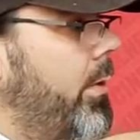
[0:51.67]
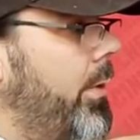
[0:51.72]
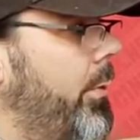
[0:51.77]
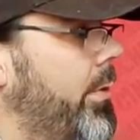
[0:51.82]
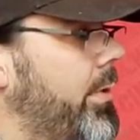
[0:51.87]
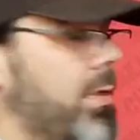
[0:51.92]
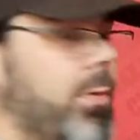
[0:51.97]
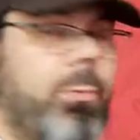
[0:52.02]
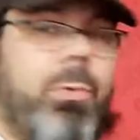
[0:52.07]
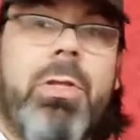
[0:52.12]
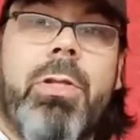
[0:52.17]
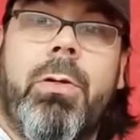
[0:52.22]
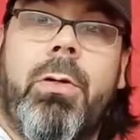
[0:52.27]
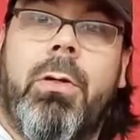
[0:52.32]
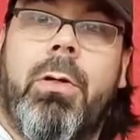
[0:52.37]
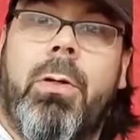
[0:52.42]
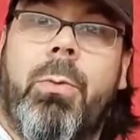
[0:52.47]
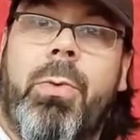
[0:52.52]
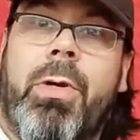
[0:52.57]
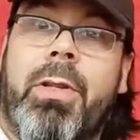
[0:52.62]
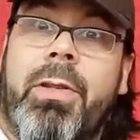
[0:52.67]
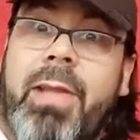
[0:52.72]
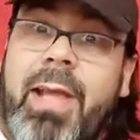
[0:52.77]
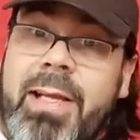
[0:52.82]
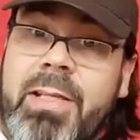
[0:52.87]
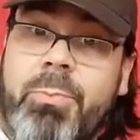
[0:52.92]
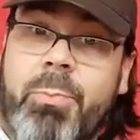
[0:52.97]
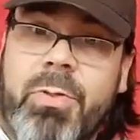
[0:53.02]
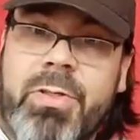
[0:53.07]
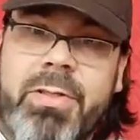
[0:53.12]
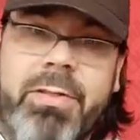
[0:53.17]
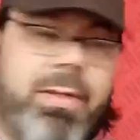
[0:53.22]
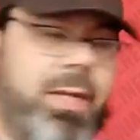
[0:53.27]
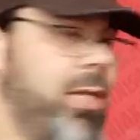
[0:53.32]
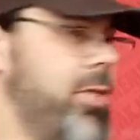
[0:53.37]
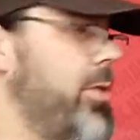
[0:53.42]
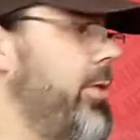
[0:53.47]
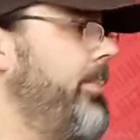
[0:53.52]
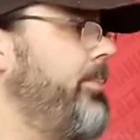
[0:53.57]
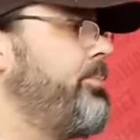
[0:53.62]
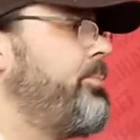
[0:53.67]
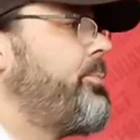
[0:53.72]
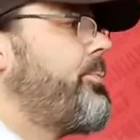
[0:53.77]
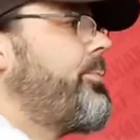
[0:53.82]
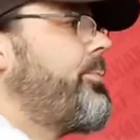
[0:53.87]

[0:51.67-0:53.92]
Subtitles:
with a nice presentation.